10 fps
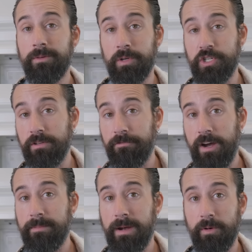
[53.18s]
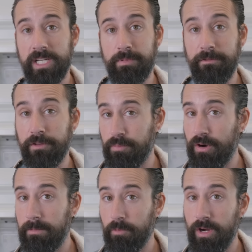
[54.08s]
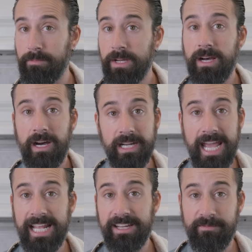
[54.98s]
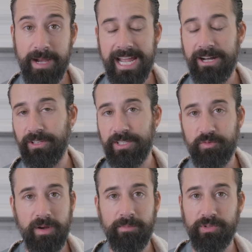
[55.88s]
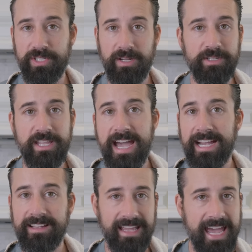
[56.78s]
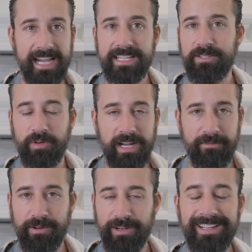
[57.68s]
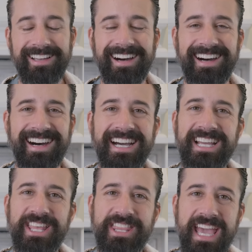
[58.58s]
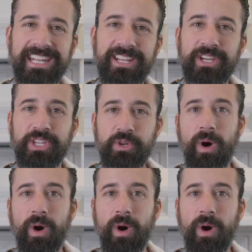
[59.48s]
which you can find my recipe for the prime rib on any of my outlets, Rumble, Substack, X, whatever, then you